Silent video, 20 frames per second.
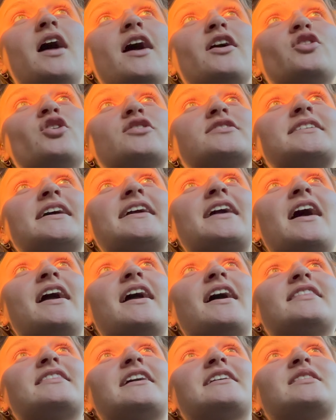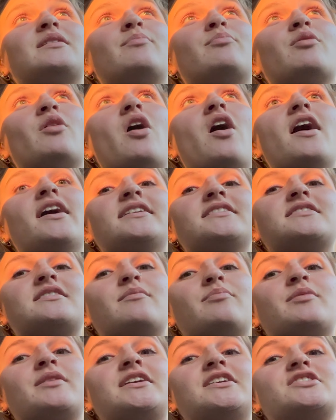I looked like I had like the blonde, the
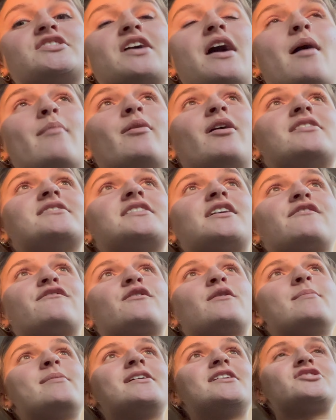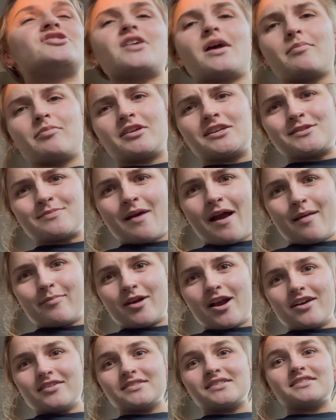bleached eyebrows there for a minute. Should I bleach my
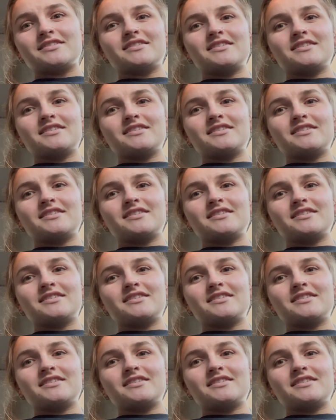eyebrows?